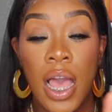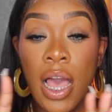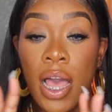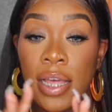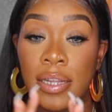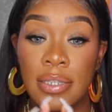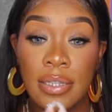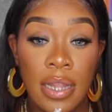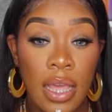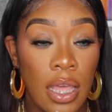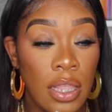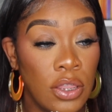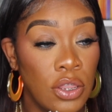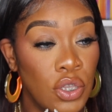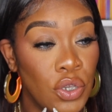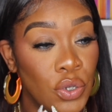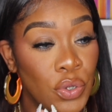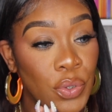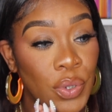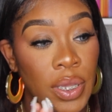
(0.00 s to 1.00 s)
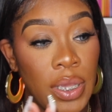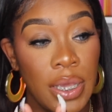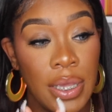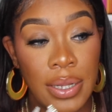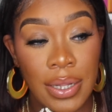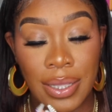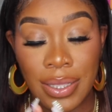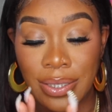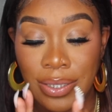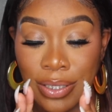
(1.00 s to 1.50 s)
Another
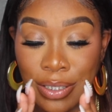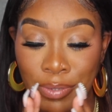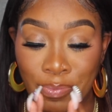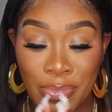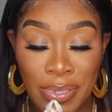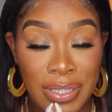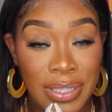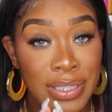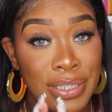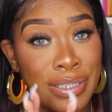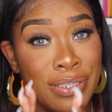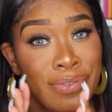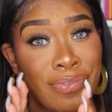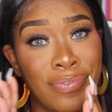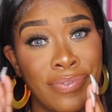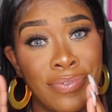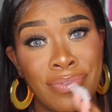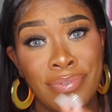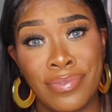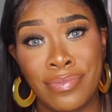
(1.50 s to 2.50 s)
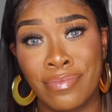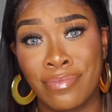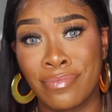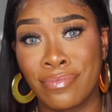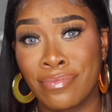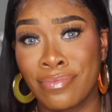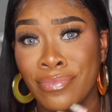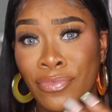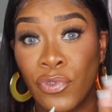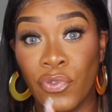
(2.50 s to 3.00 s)
inexpensive
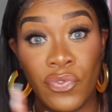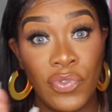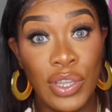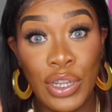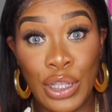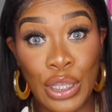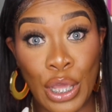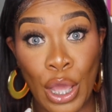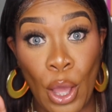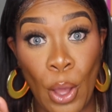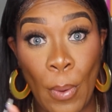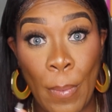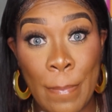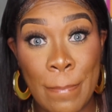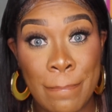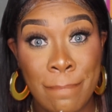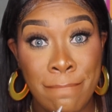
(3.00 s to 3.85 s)
video.